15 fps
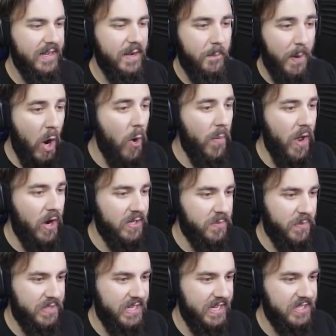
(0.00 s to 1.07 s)
need a bulb dog to
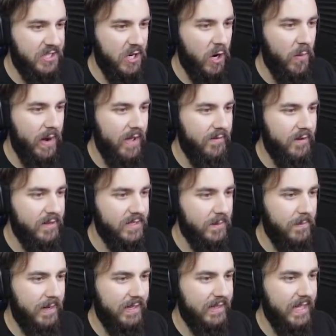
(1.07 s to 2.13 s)
protect you or whatever, or
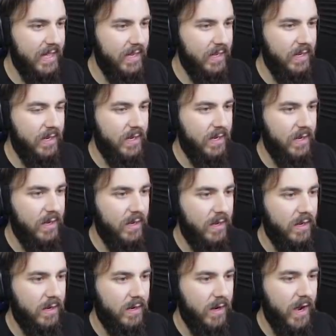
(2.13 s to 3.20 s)
something like that.
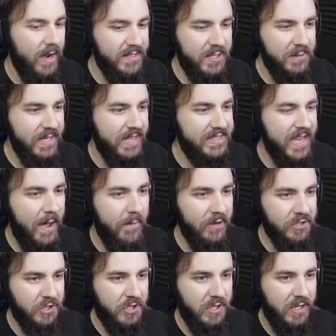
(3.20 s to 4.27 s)
No, I still take
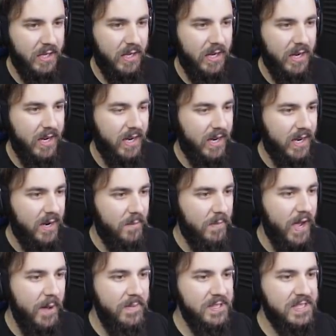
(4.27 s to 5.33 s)
damage.
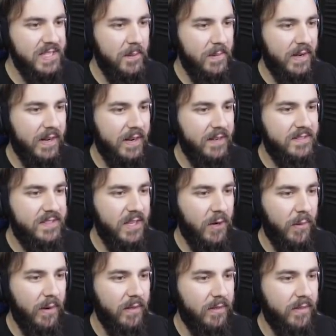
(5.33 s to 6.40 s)
Maybe it's something I gotta
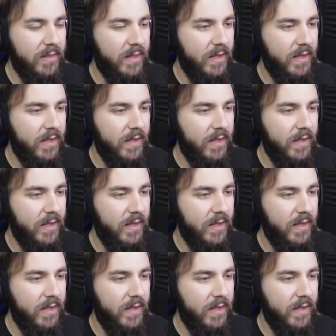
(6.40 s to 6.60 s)
deal with.